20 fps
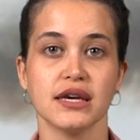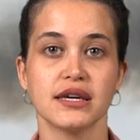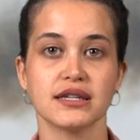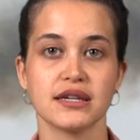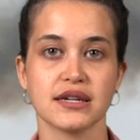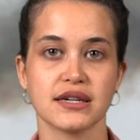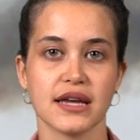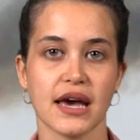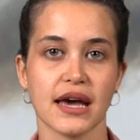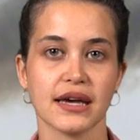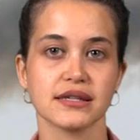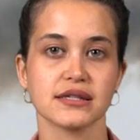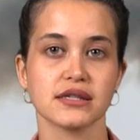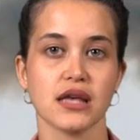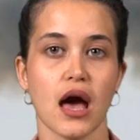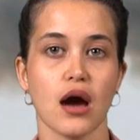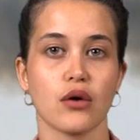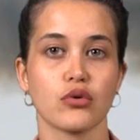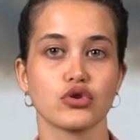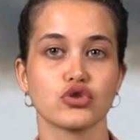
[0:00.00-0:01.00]
it attacks
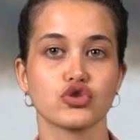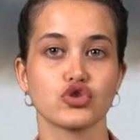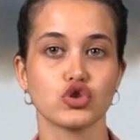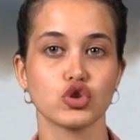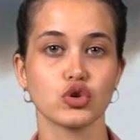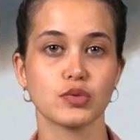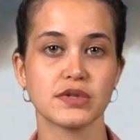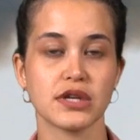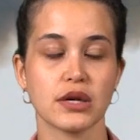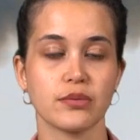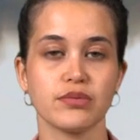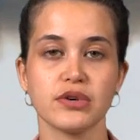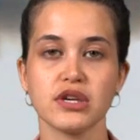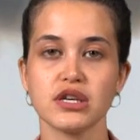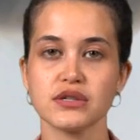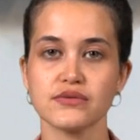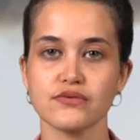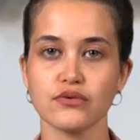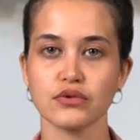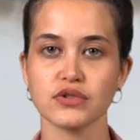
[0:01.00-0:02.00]
our troops in
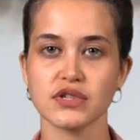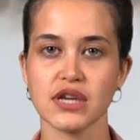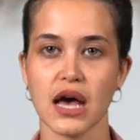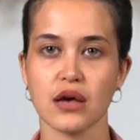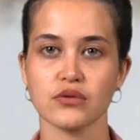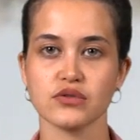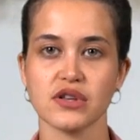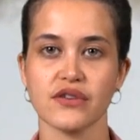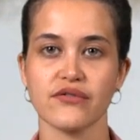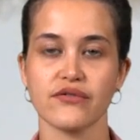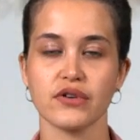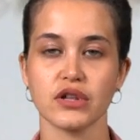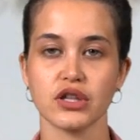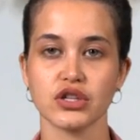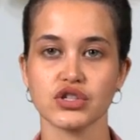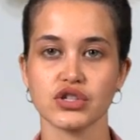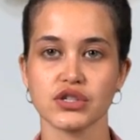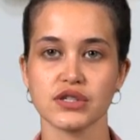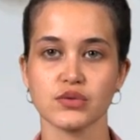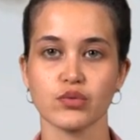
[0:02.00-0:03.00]
peaceful towns and
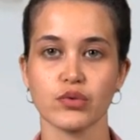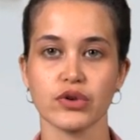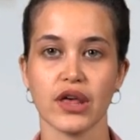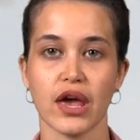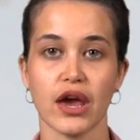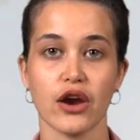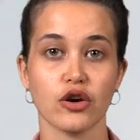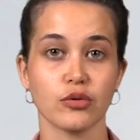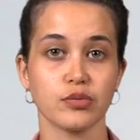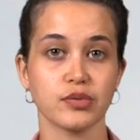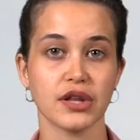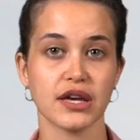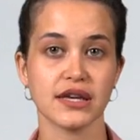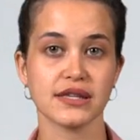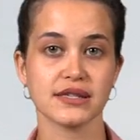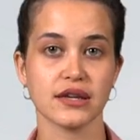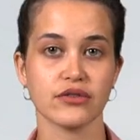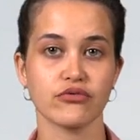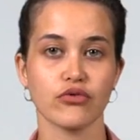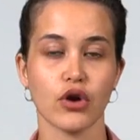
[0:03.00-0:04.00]
villages with
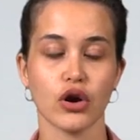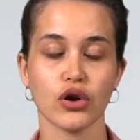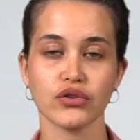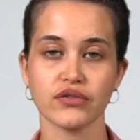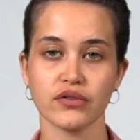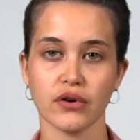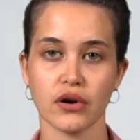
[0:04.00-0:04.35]
airplanes and rocket